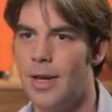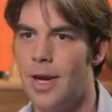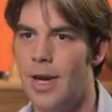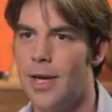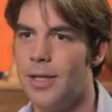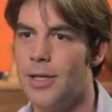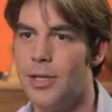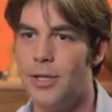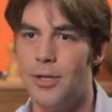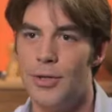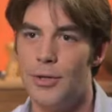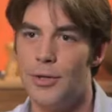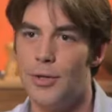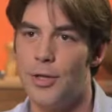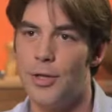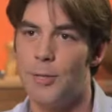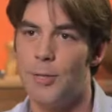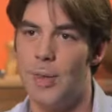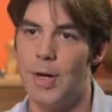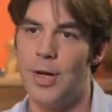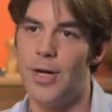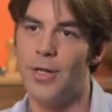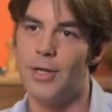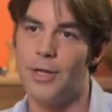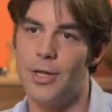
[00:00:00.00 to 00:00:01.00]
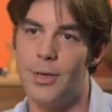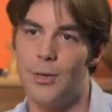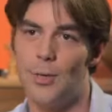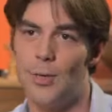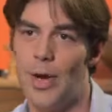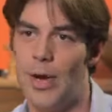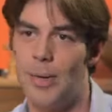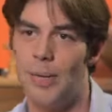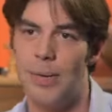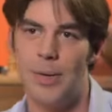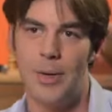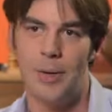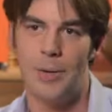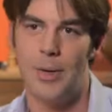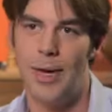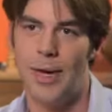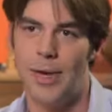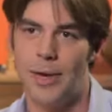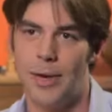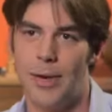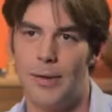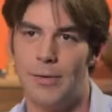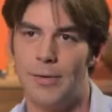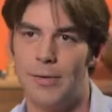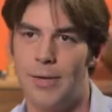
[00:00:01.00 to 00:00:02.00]
I just use a sponge and wipe it
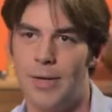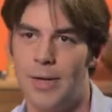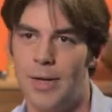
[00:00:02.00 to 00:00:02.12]
right off.